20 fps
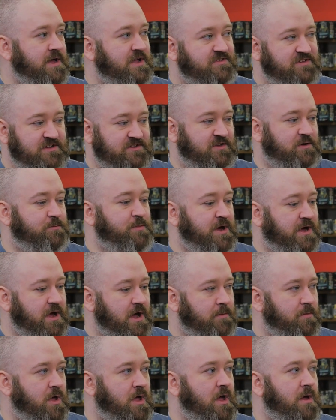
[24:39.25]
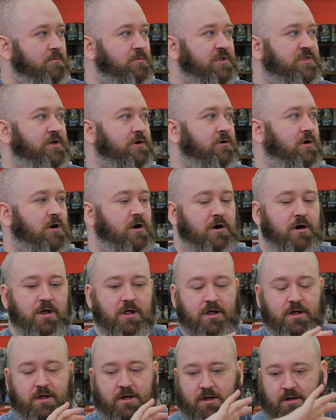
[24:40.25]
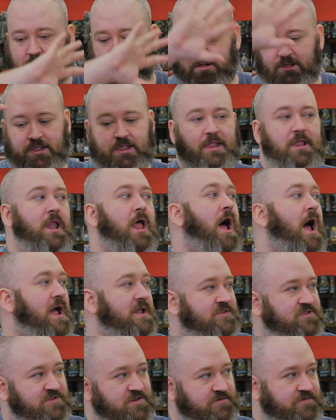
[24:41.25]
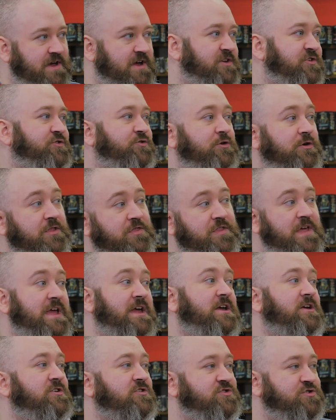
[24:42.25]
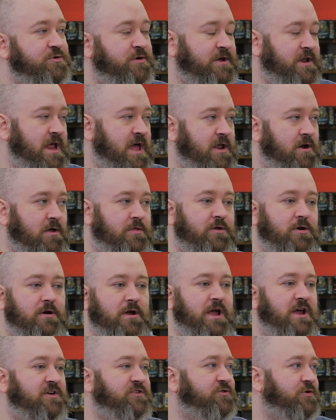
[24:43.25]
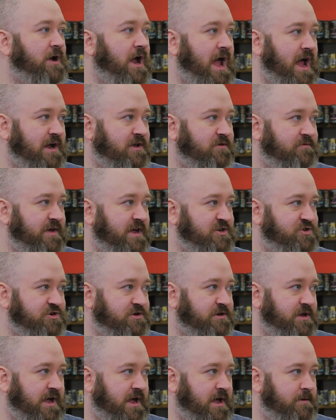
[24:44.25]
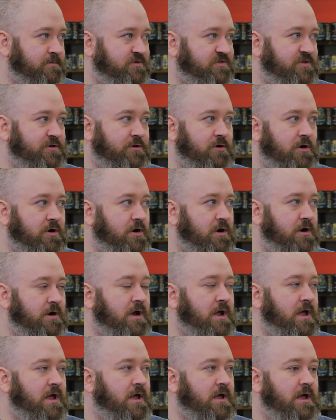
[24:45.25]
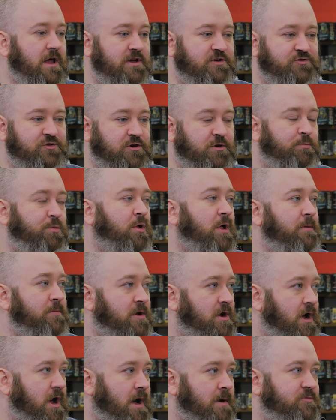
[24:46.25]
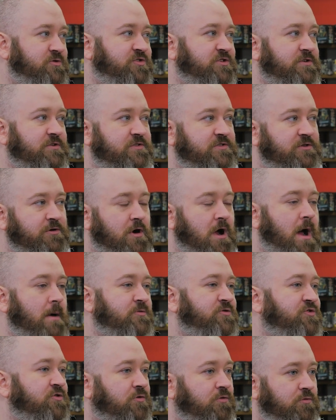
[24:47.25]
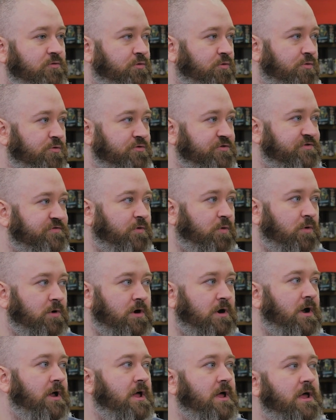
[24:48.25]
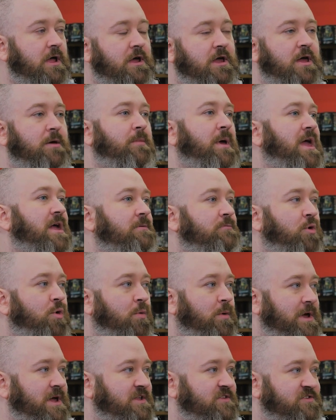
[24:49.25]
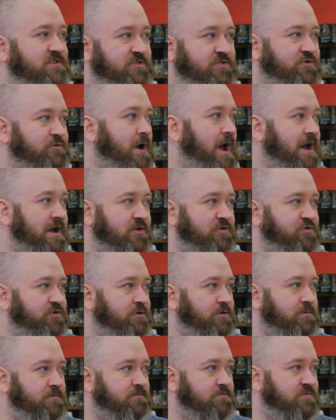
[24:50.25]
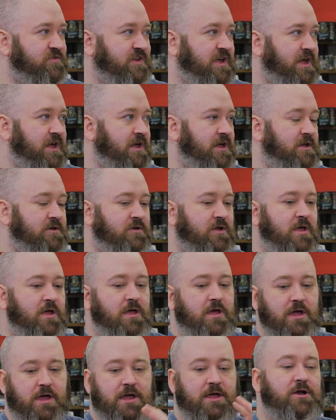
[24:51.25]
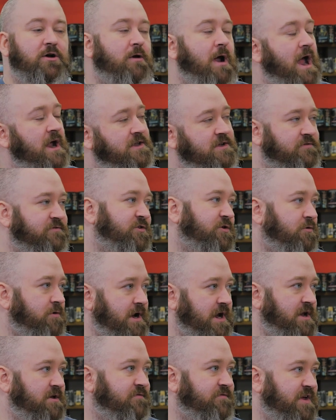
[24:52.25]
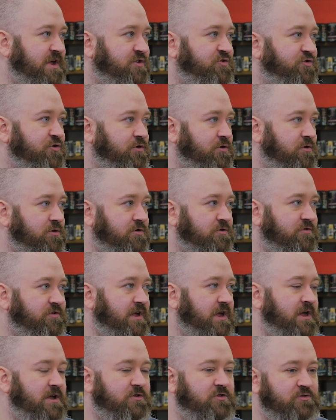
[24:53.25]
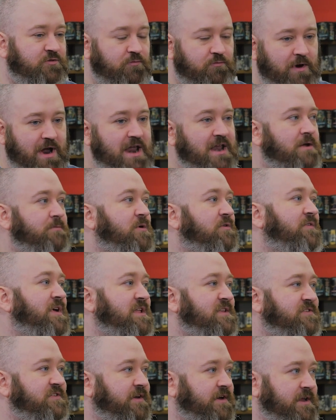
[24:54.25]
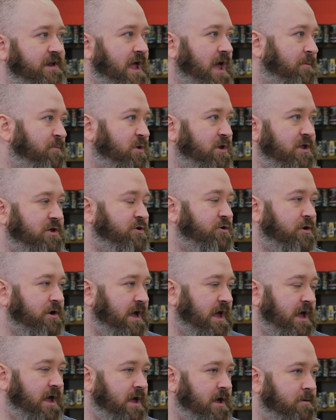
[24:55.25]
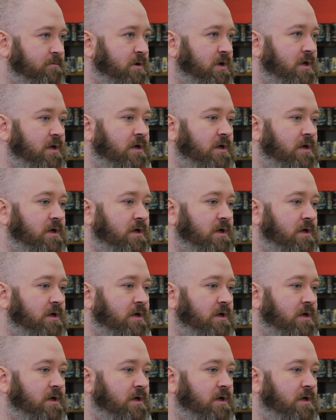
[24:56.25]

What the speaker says: It's easy to pick up, but there are lots of extra things you can add on. There are extra activation types. There are extra deployment options. There are optional rules for command points and stratagems and interactive terrain features and just random events that can happen in your game.